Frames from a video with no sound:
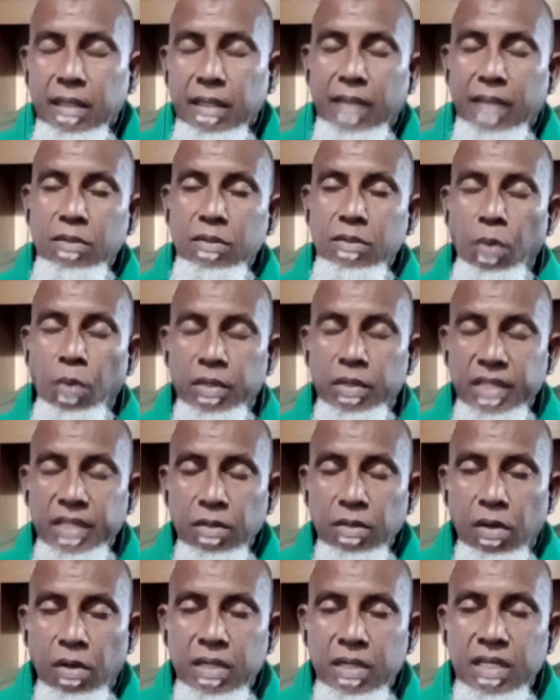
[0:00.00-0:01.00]

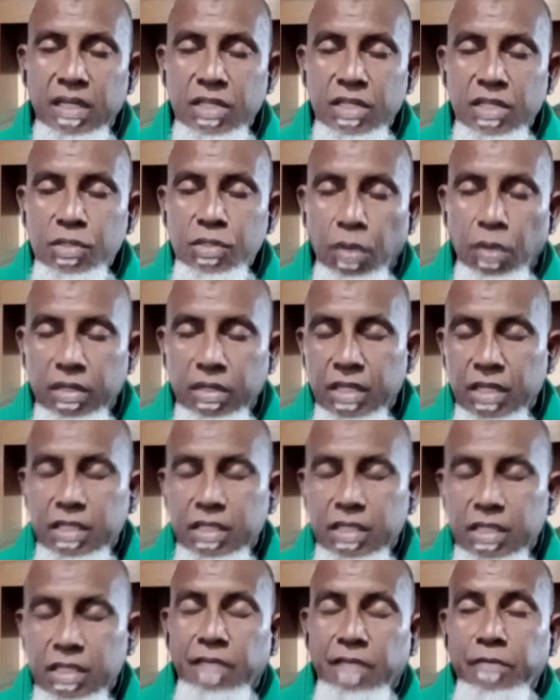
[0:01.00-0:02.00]
causing all of these
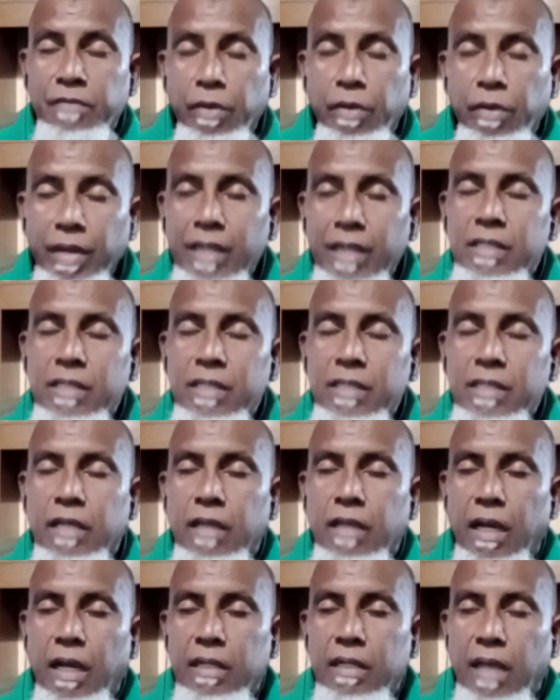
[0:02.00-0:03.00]
shortages of grains
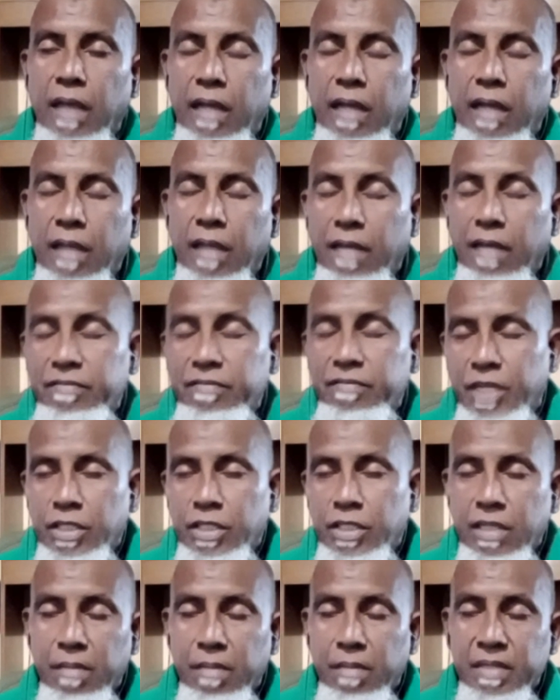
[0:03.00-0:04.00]
and
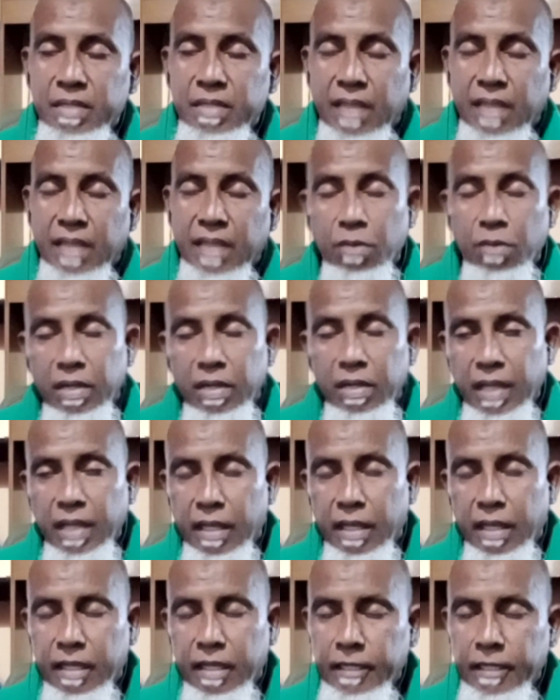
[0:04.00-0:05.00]
vegetables and all the
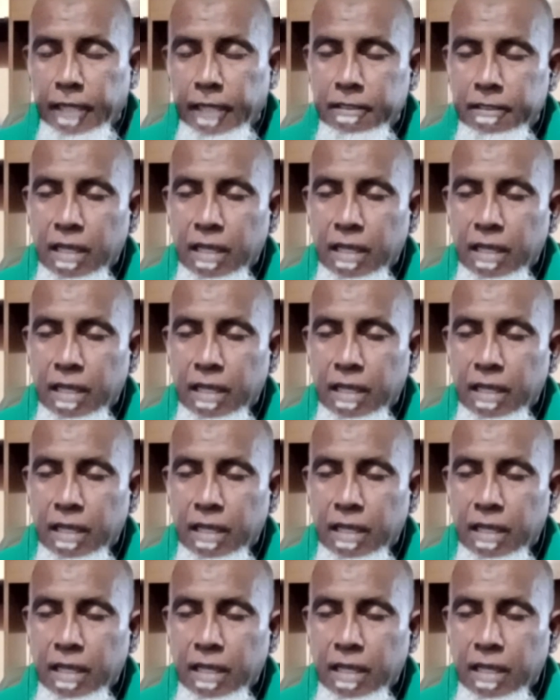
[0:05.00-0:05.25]
other things.